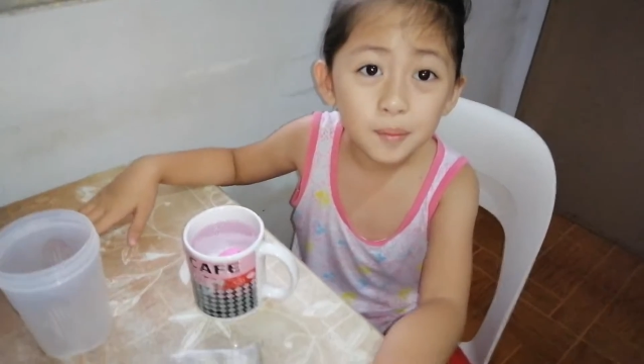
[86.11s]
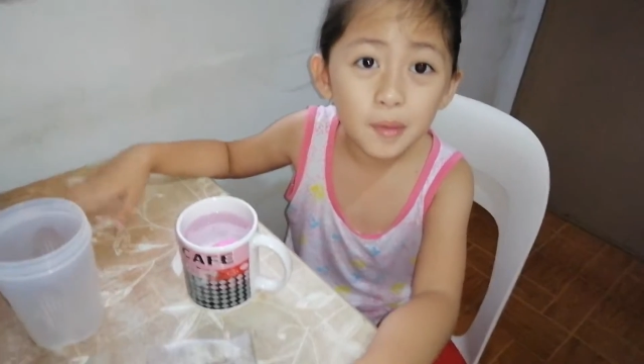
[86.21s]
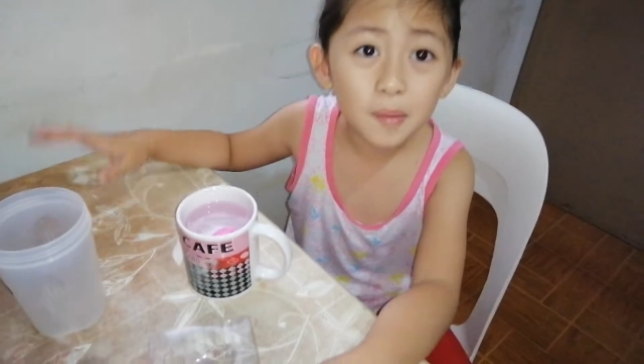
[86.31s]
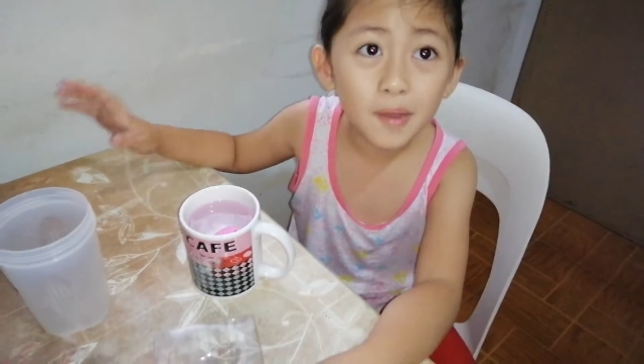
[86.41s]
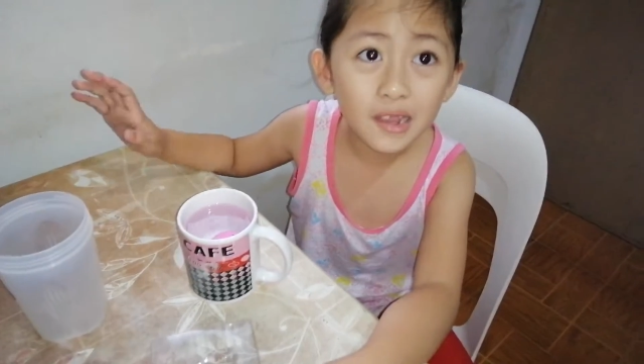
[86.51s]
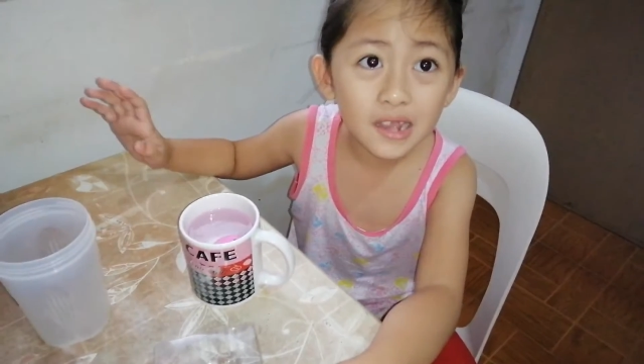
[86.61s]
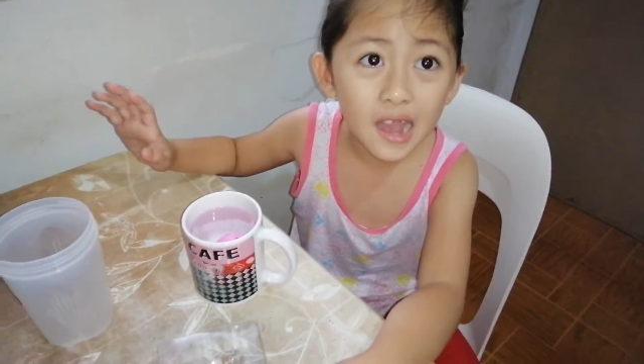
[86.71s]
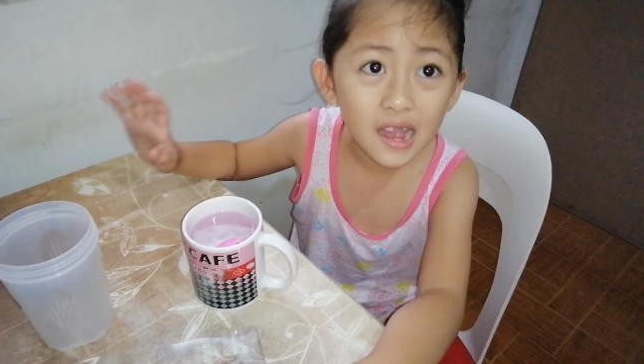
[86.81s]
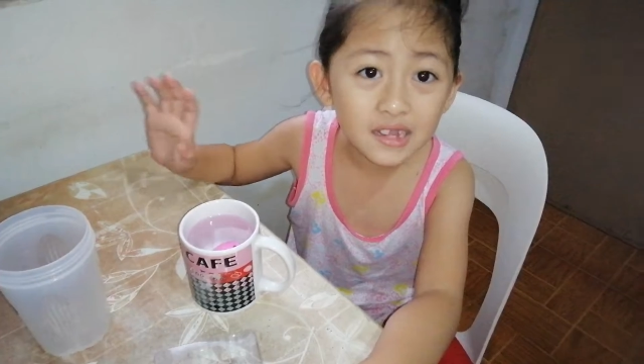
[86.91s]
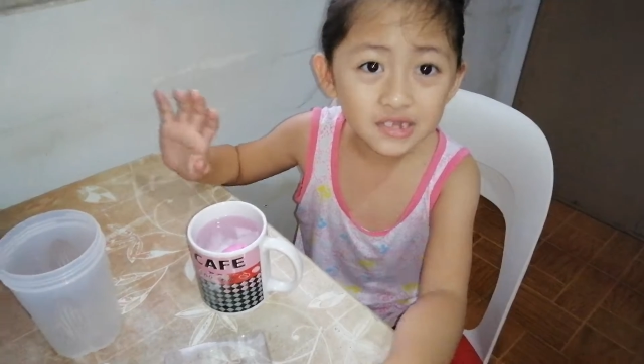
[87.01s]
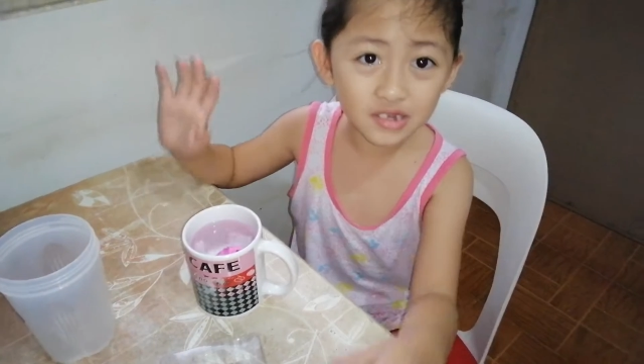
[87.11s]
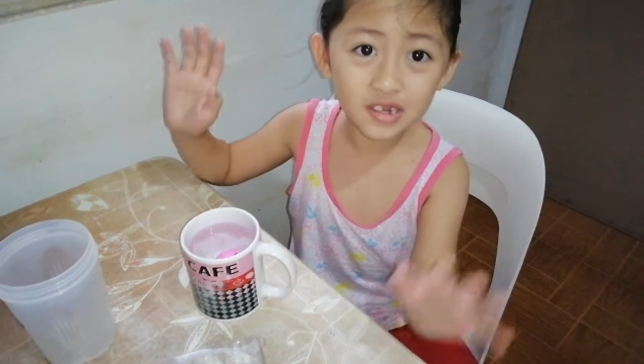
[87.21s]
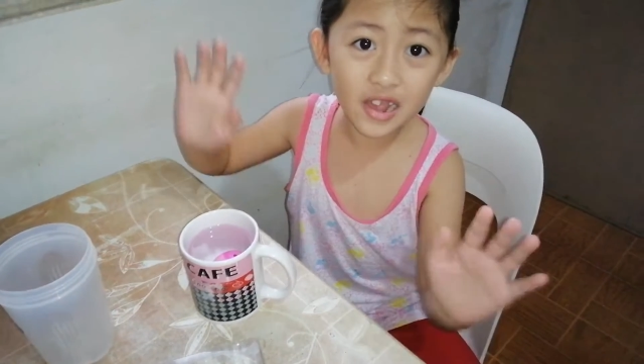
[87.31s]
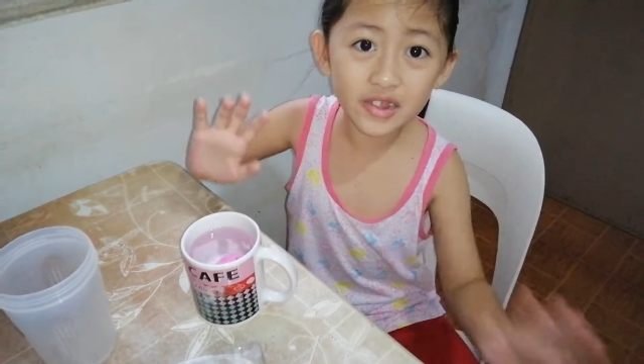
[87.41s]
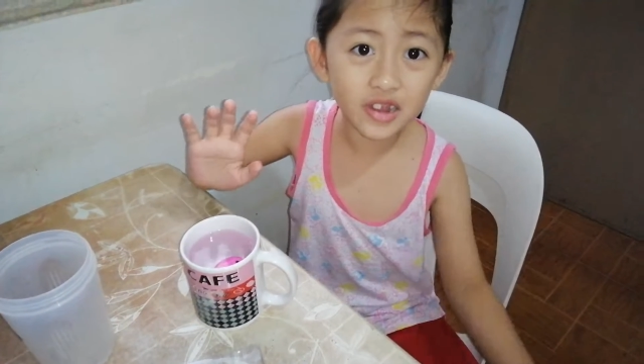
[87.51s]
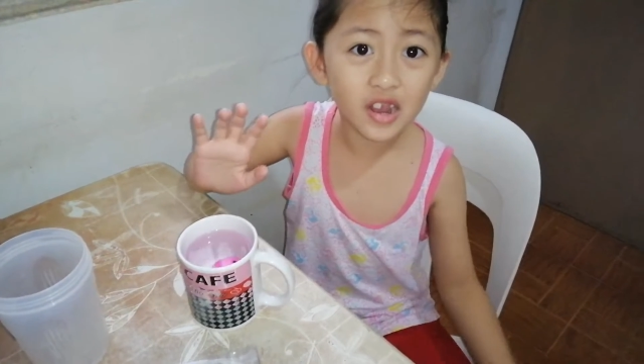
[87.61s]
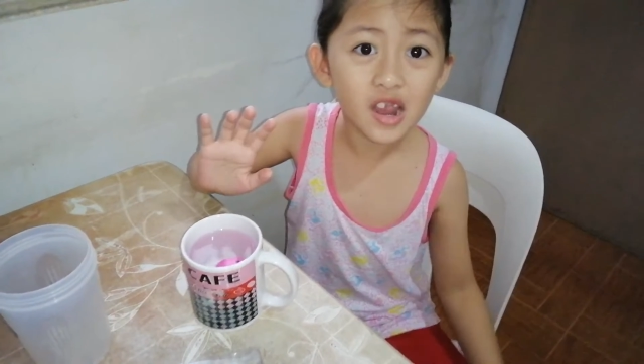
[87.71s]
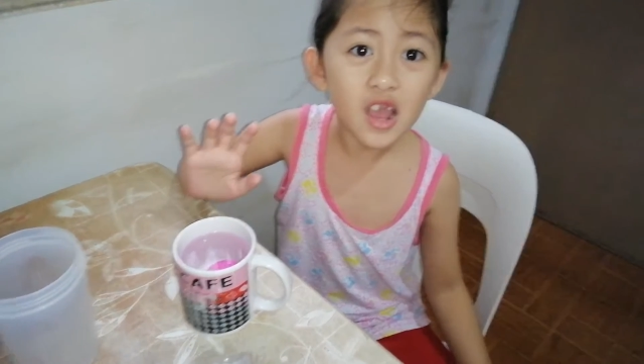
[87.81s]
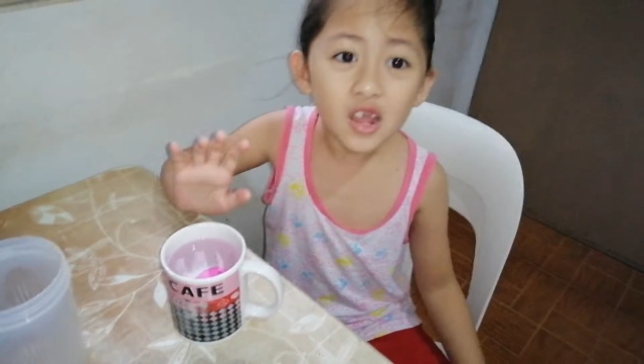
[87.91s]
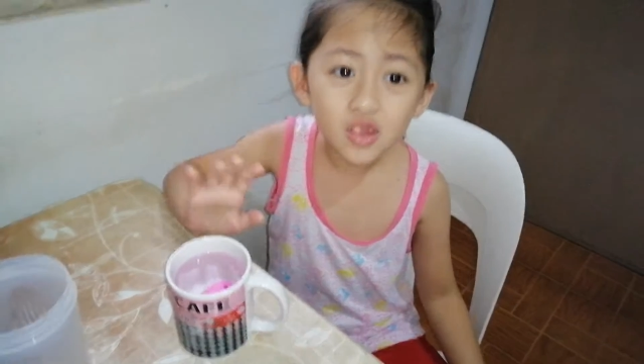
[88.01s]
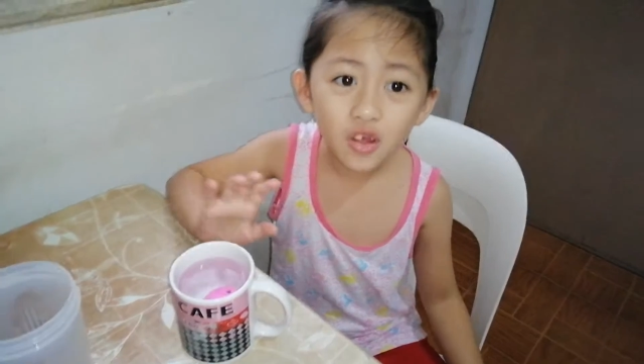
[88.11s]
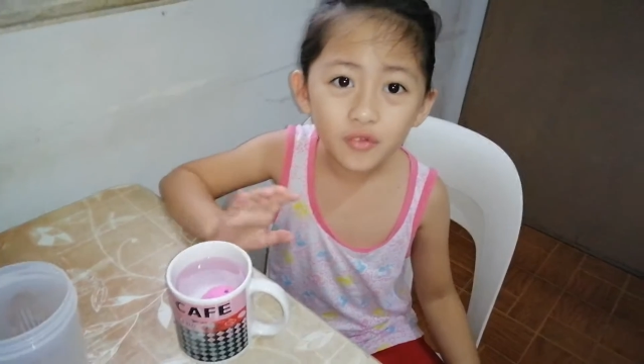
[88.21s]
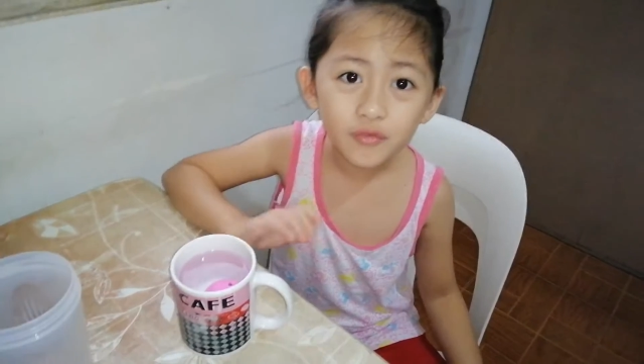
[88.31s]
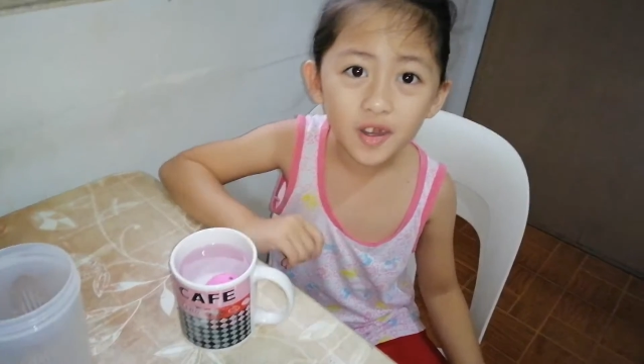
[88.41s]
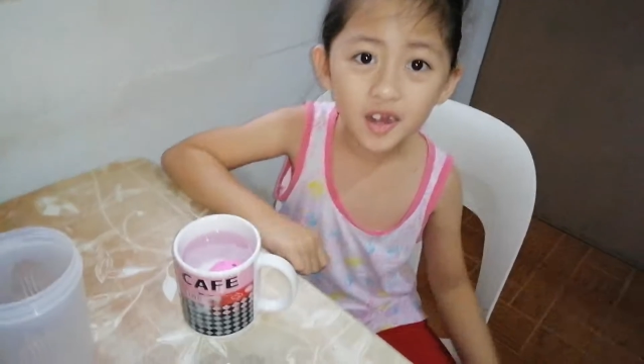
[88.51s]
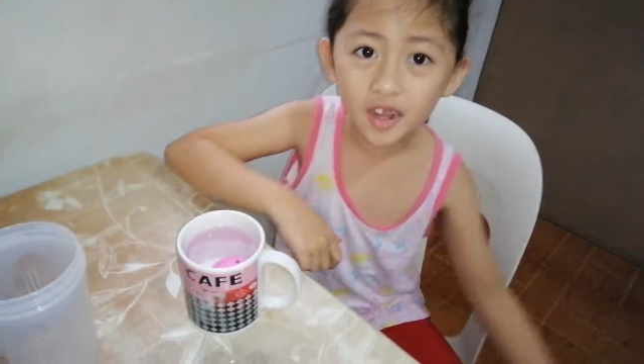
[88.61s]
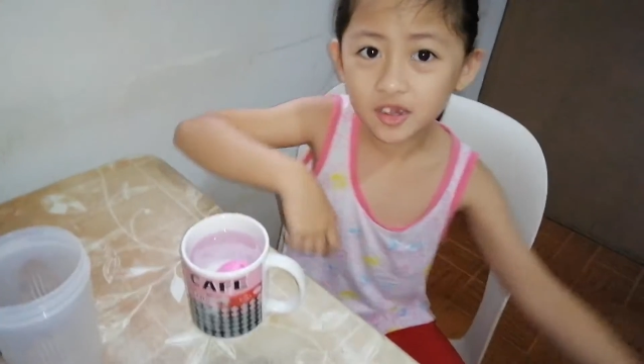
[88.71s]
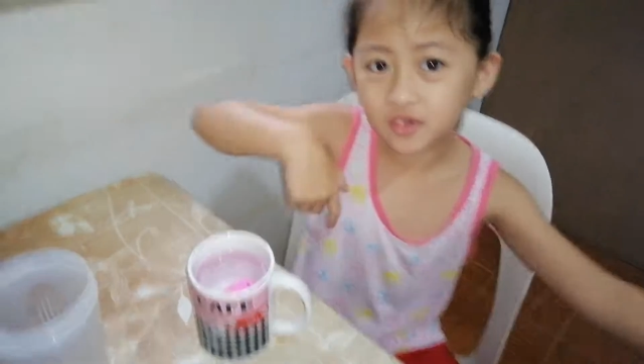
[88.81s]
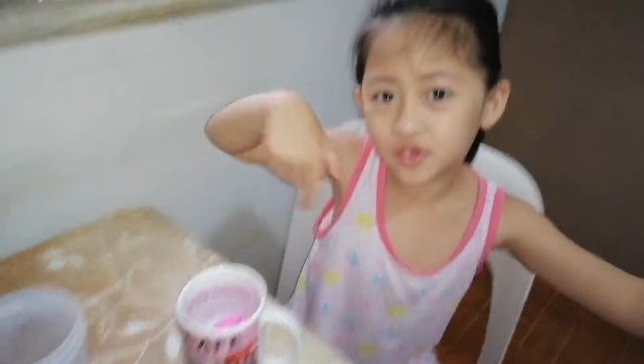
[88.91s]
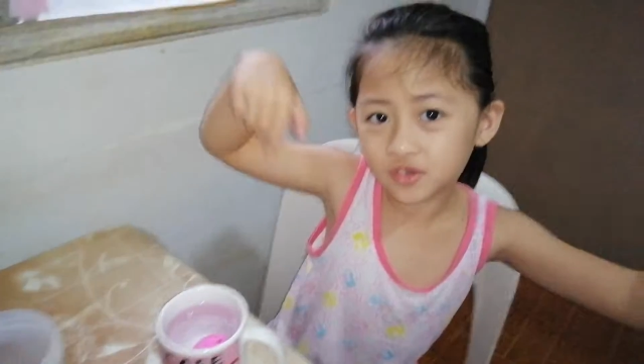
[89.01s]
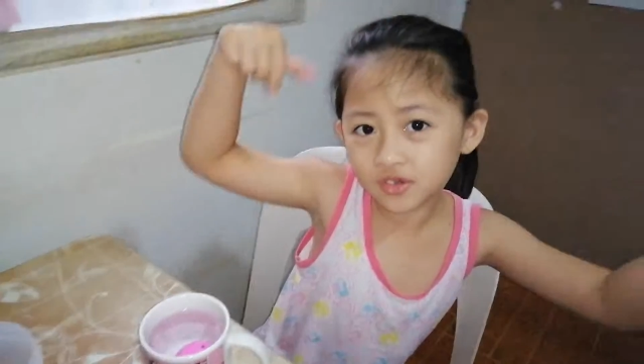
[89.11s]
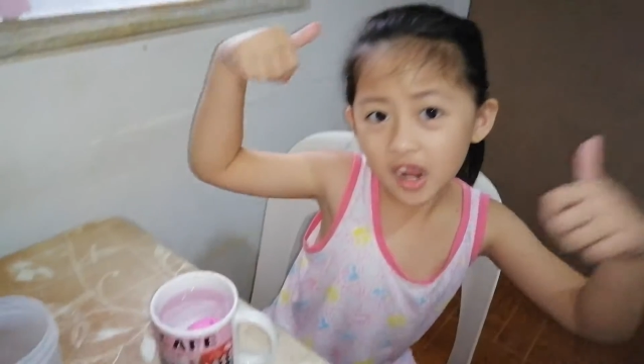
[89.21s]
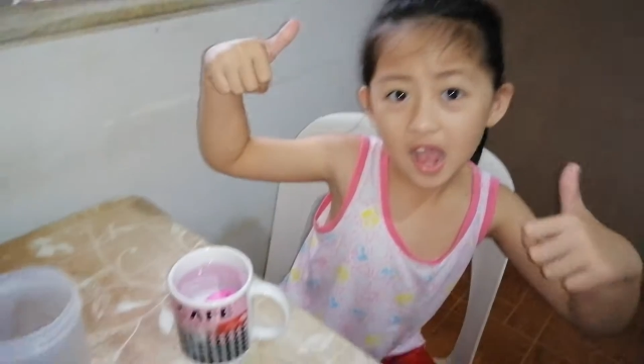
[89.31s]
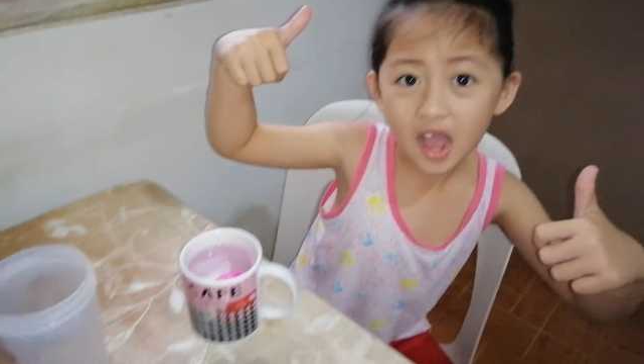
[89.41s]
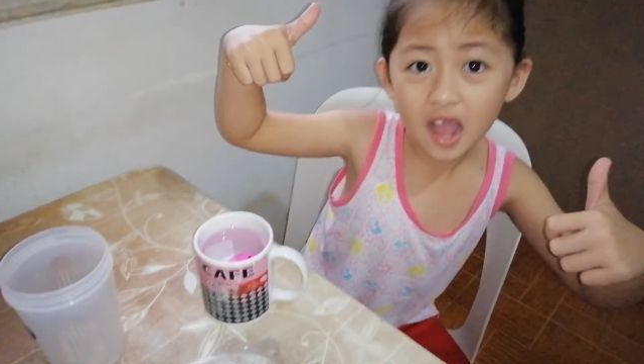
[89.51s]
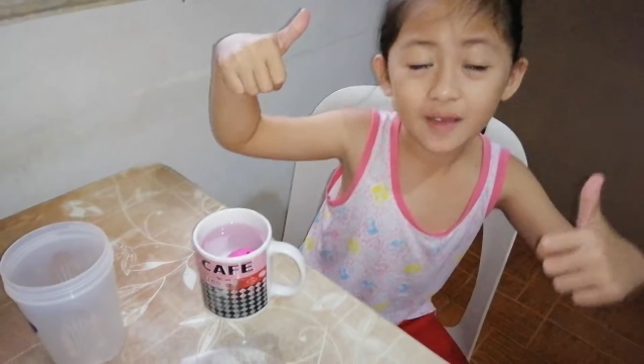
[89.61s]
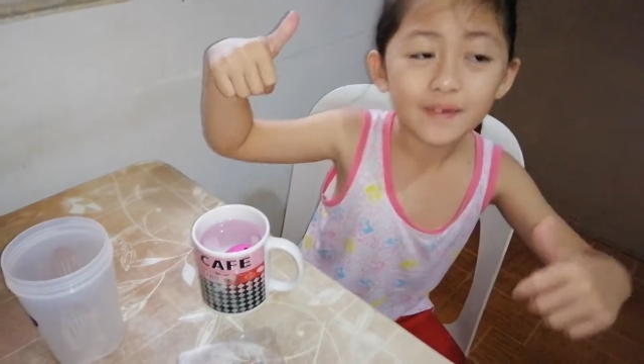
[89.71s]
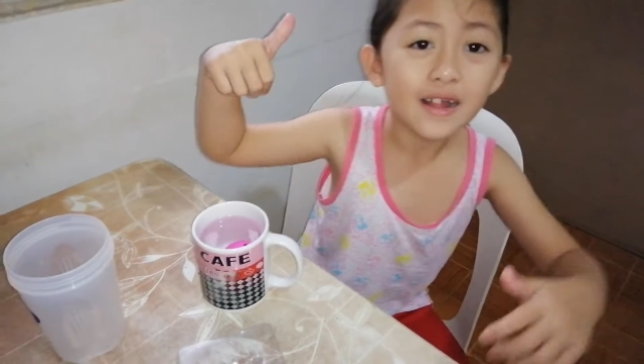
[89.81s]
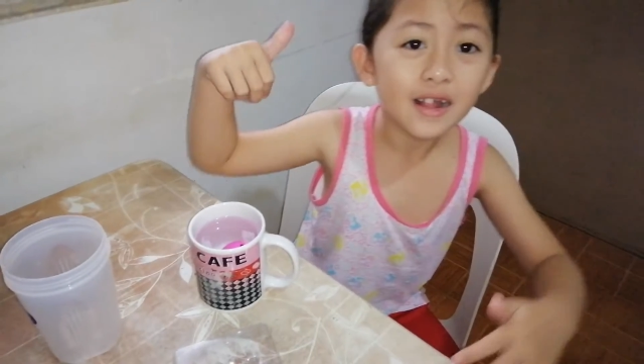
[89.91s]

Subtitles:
Bye bye, guys. See you later. Don't forget to subscribe,